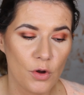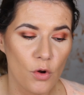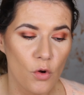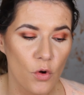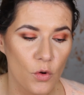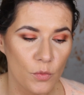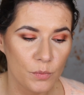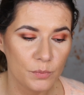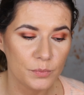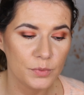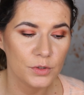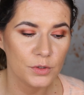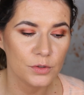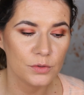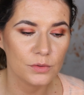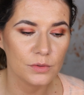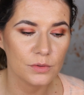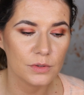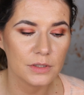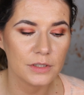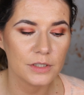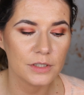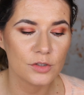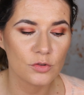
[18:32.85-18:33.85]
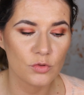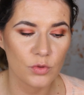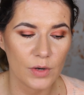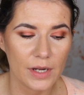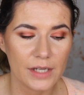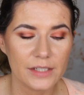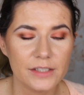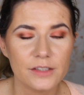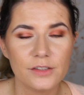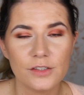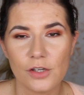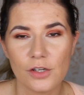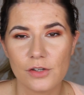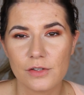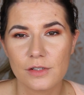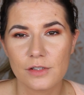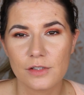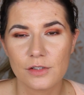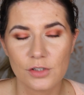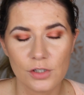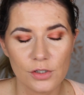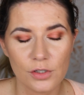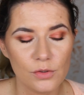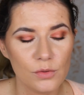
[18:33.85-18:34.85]
hope you'll try it
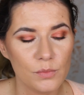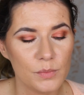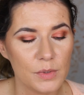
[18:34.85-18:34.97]
too